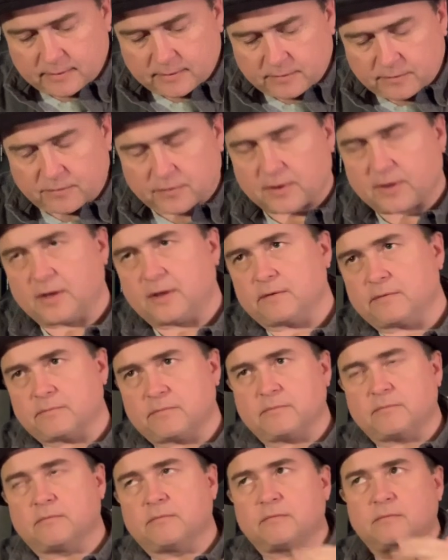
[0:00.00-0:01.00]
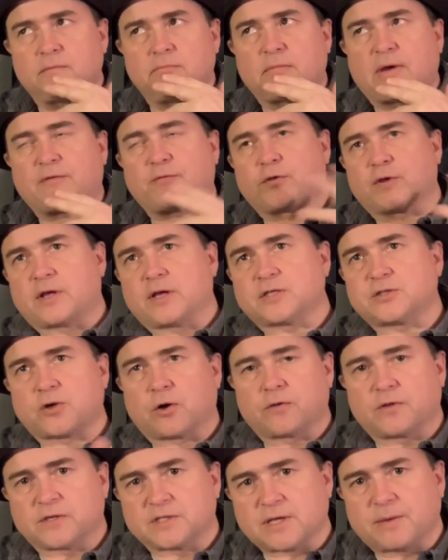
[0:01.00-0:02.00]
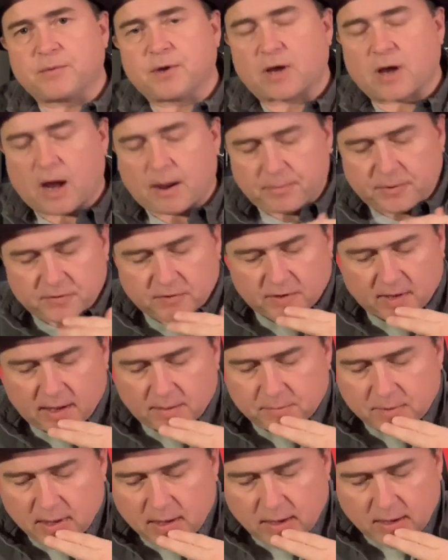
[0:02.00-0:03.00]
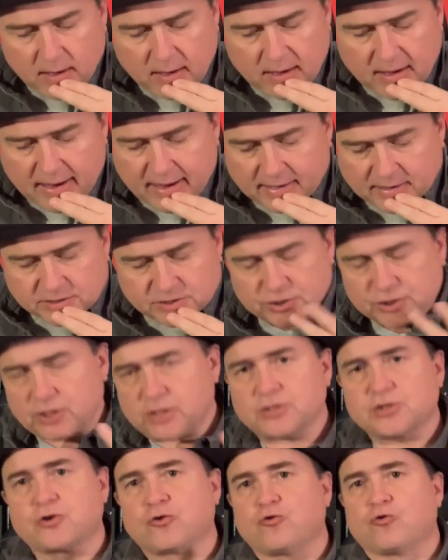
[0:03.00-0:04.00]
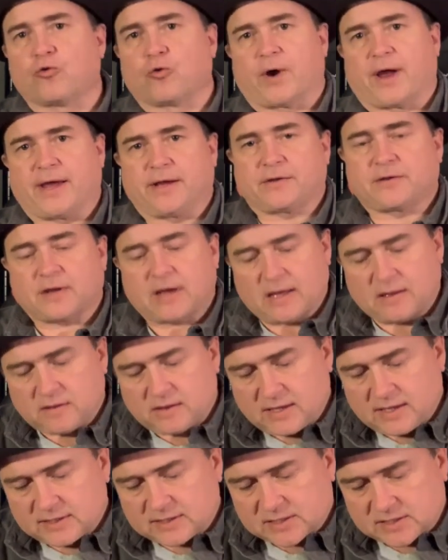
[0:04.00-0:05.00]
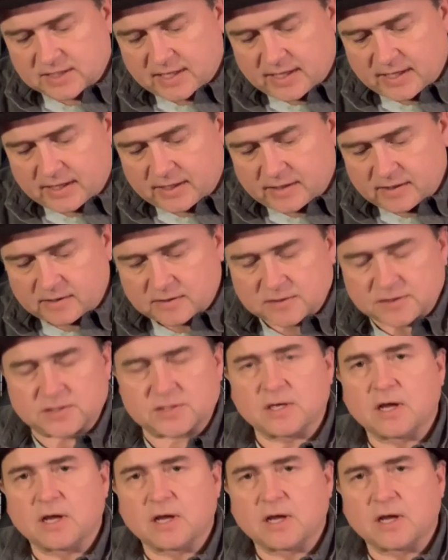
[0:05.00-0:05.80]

the Kickstarter, they sent me a copy of the game, and it's just great. And this is